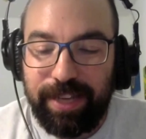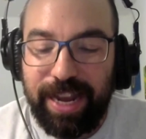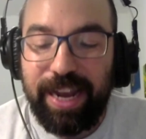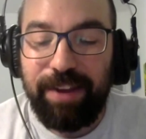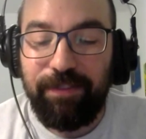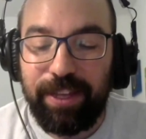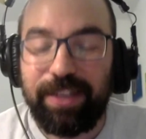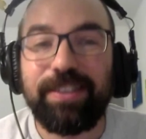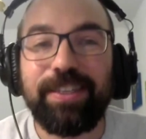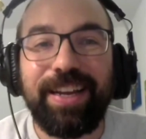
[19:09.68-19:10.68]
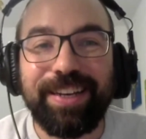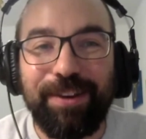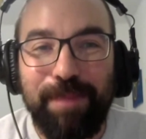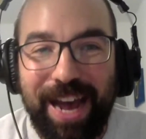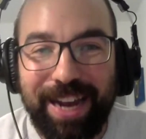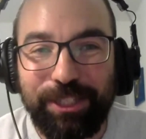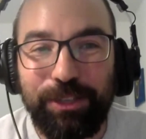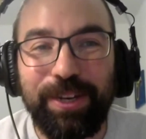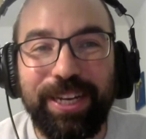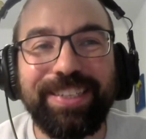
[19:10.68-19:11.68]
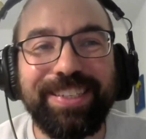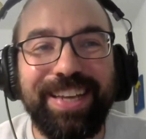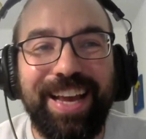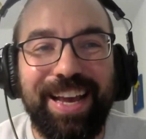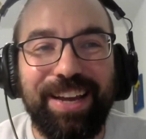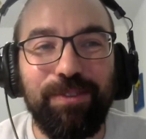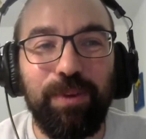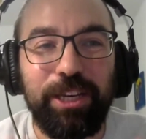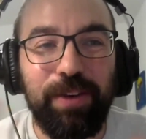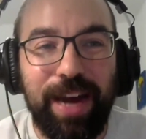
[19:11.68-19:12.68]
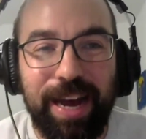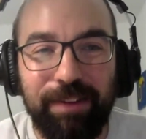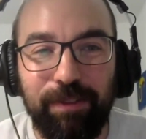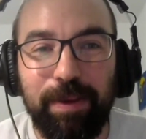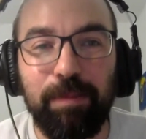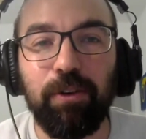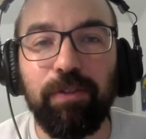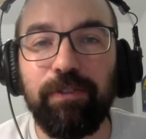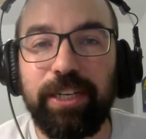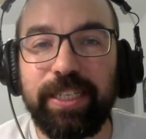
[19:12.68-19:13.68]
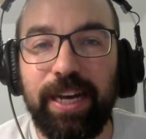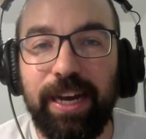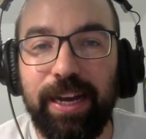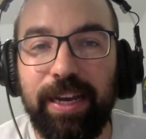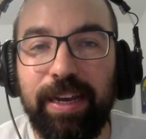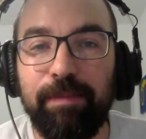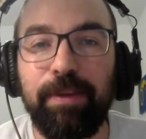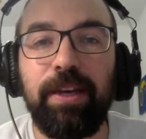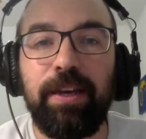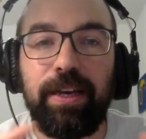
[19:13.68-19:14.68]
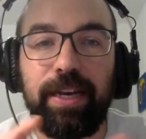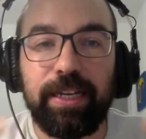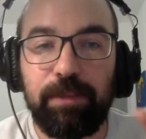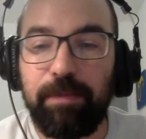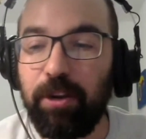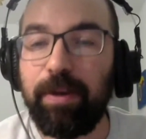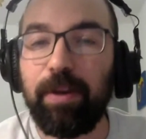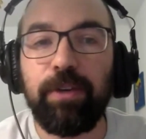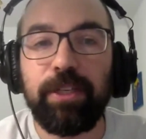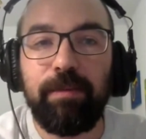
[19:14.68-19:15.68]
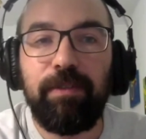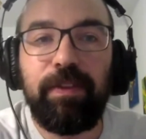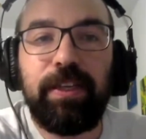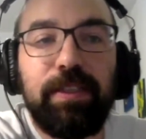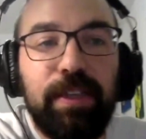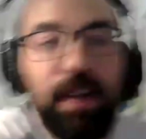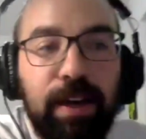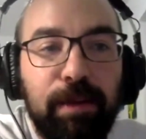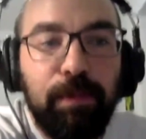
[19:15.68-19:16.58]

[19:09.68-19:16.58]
save this and come back to it. And when you have a bit more free time, experiment with some of these